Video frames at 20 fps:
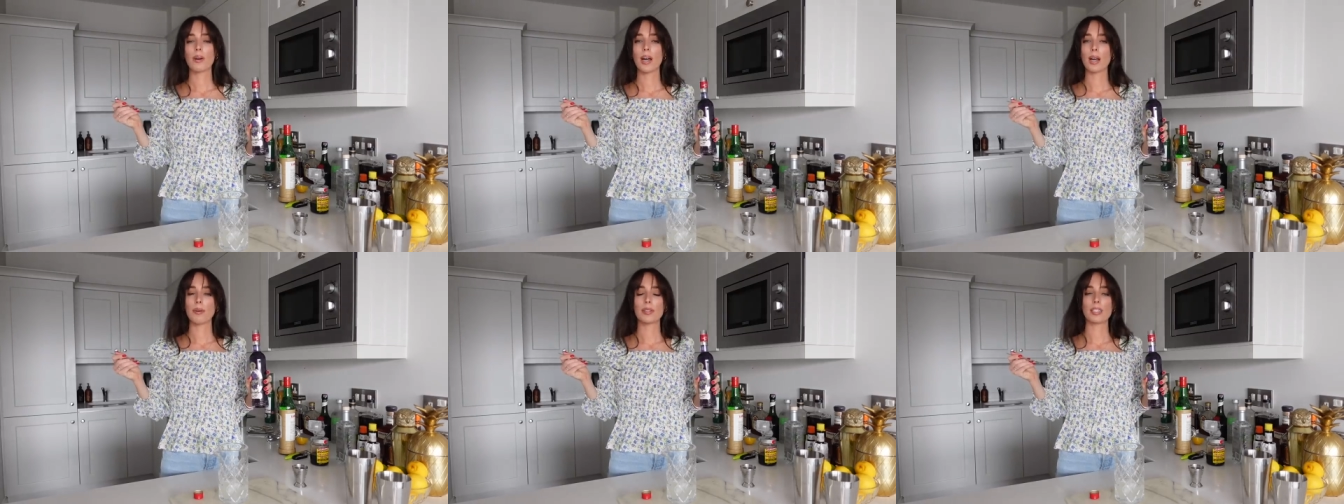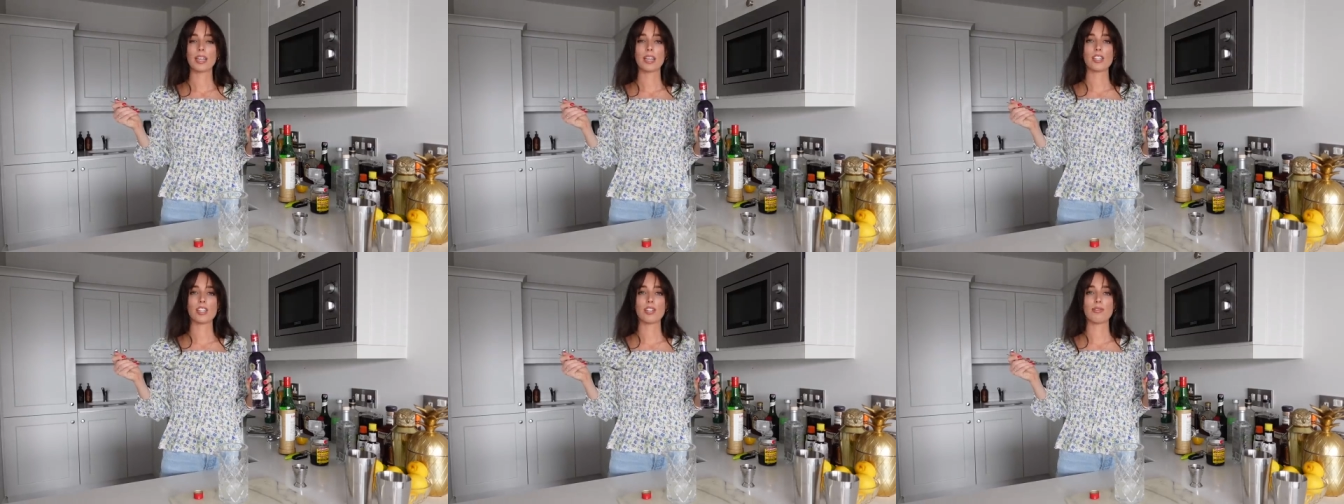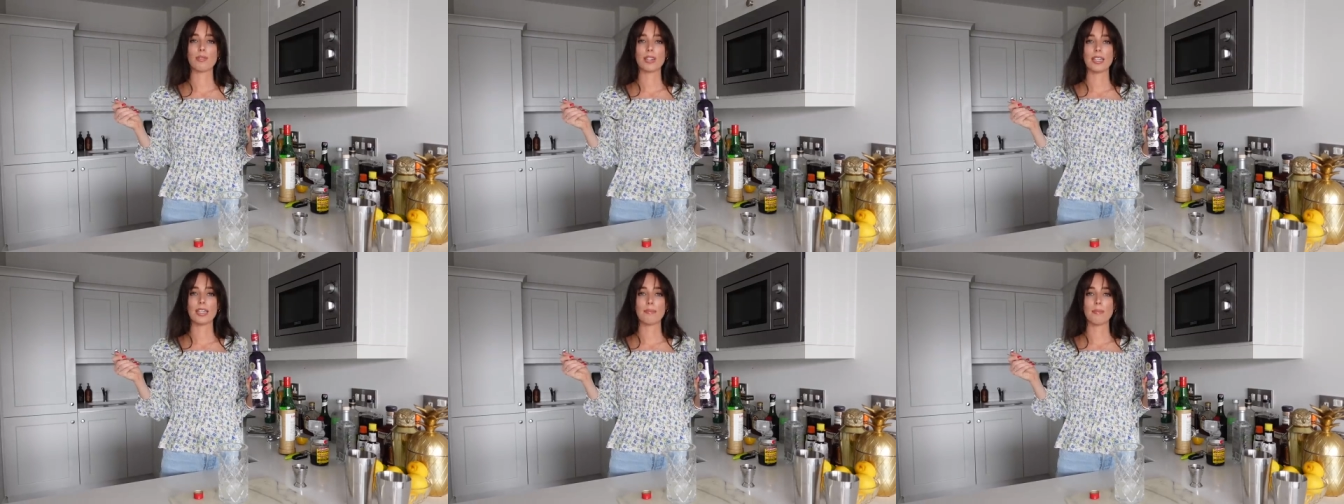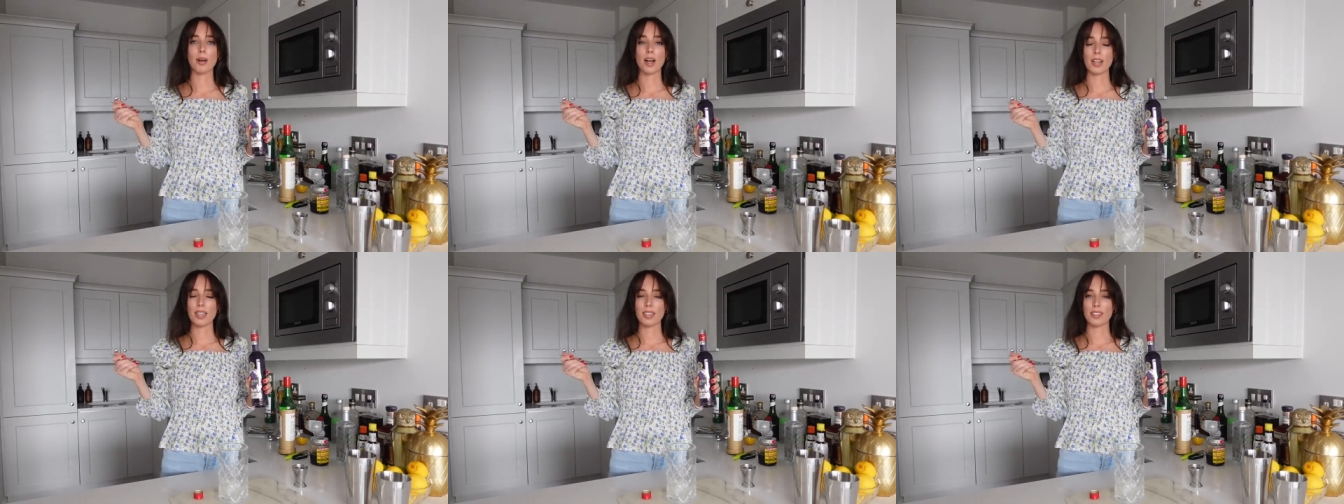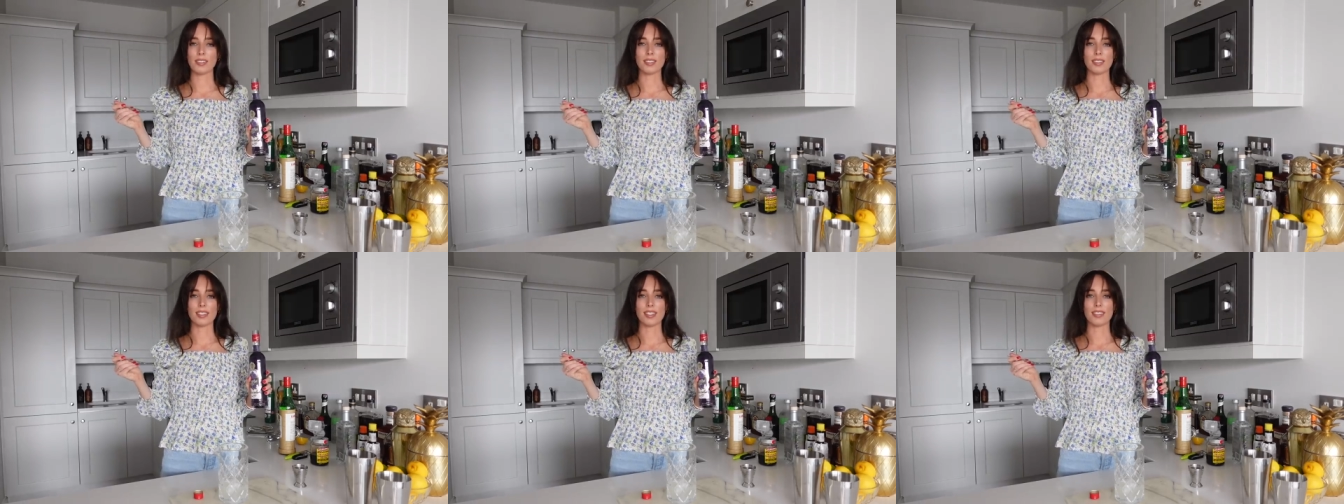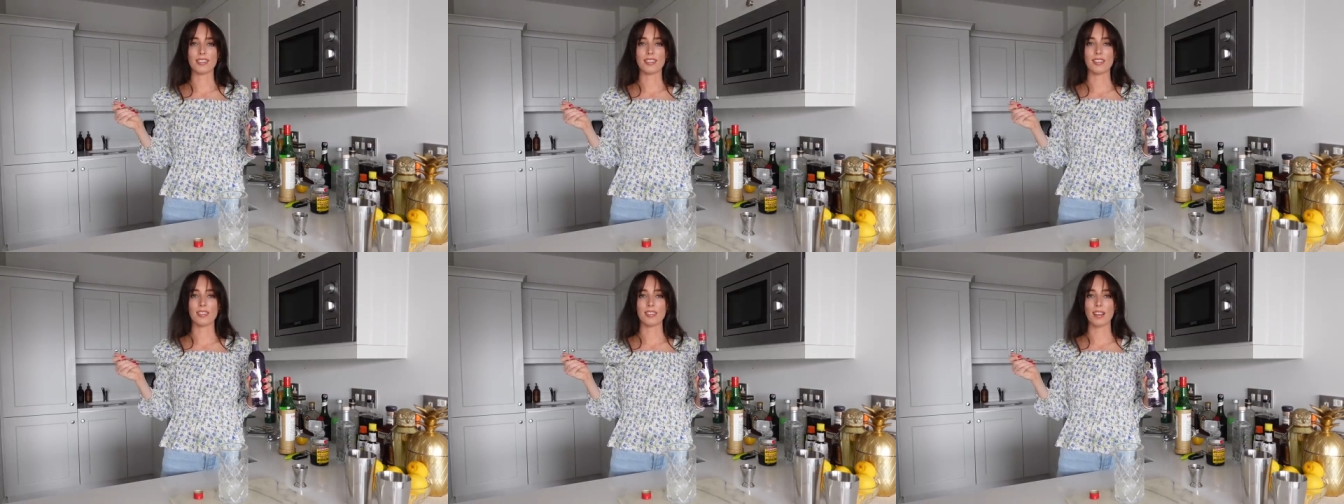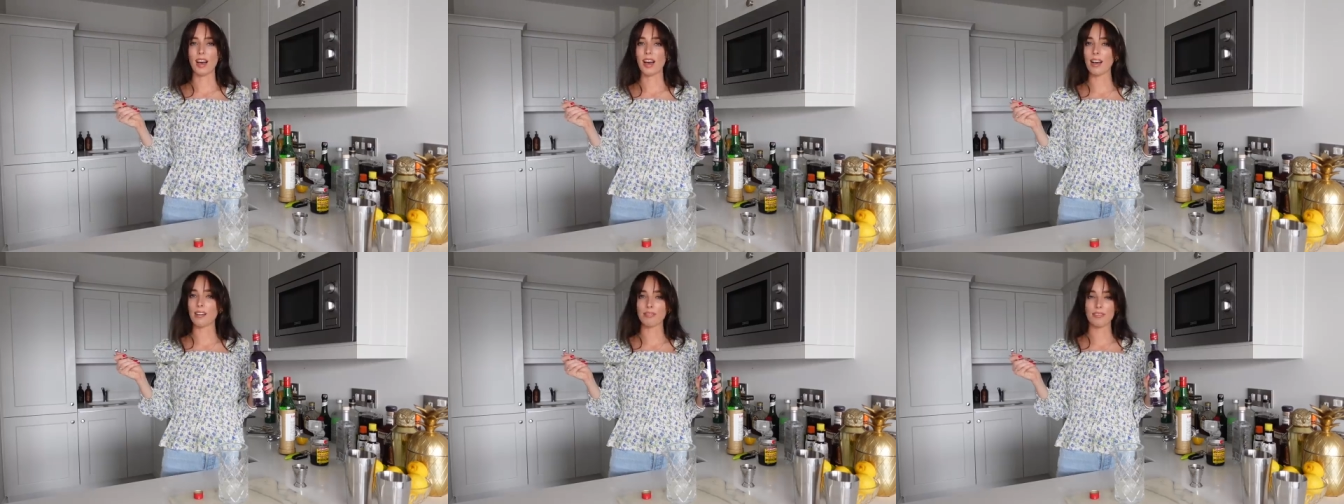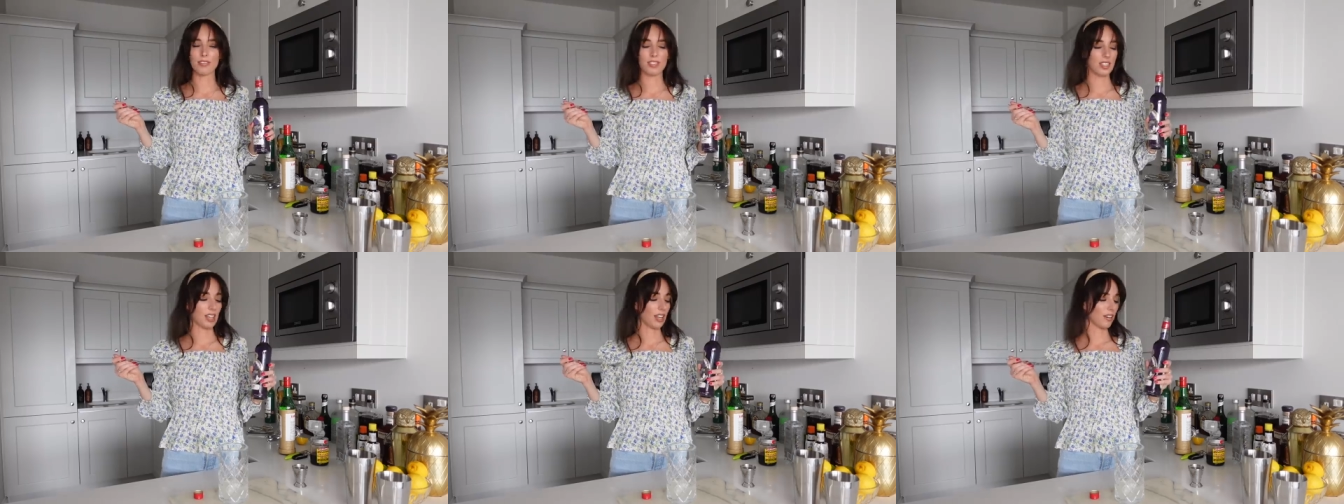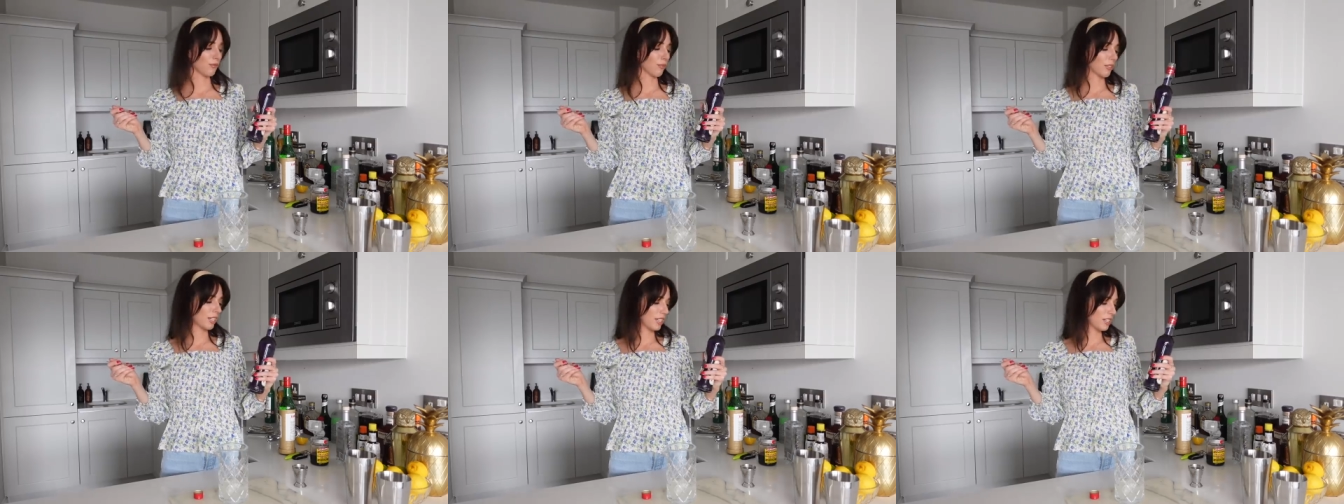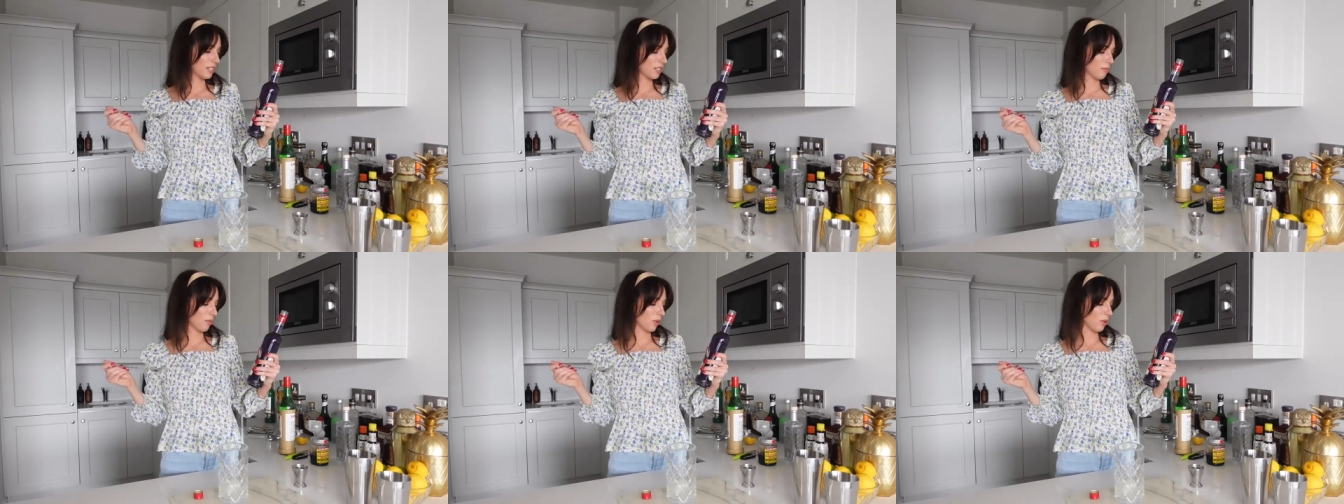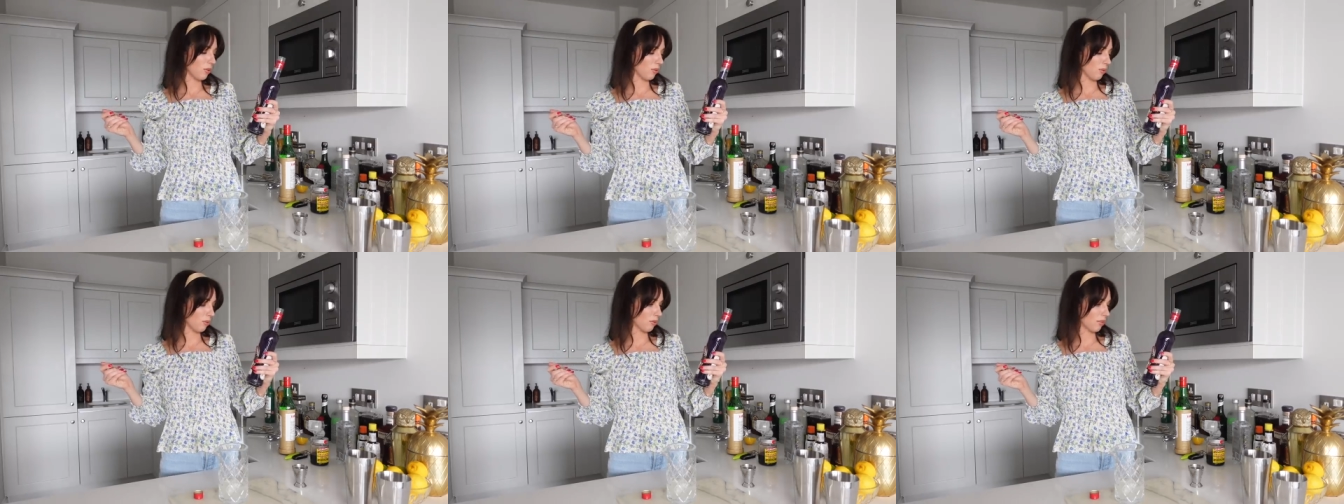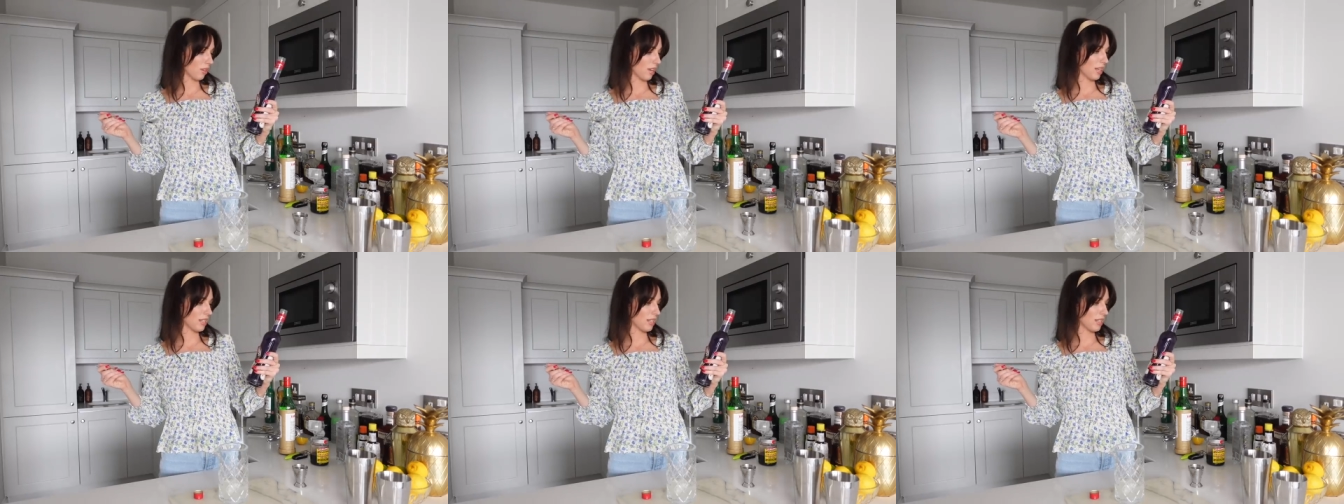wow, it's actually really mild and soft and really smooth.